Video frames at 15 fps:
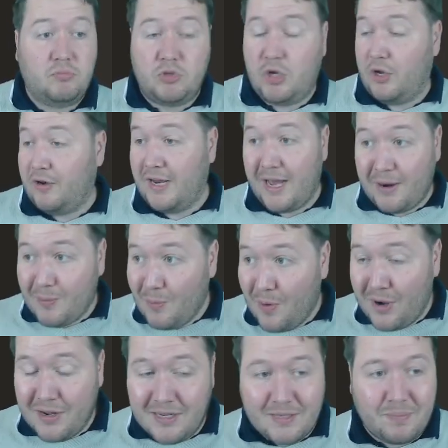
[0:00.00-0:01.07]
Turned out it
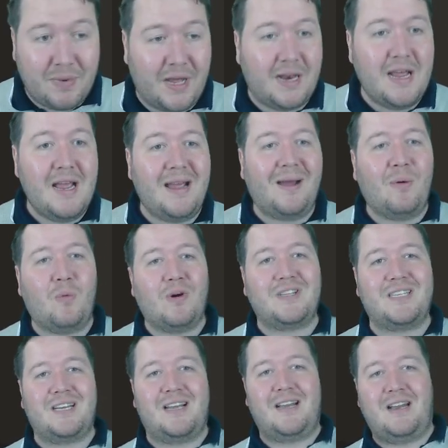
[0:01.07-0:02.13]
was, but it
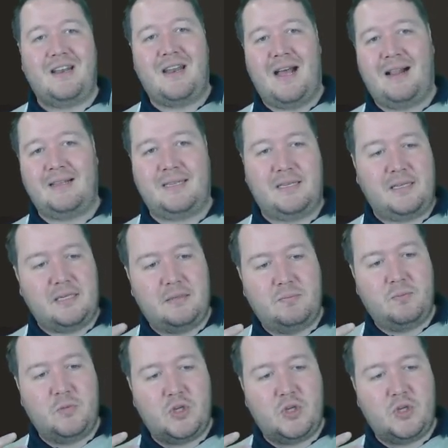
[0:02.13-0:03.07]
wasn't an analysis.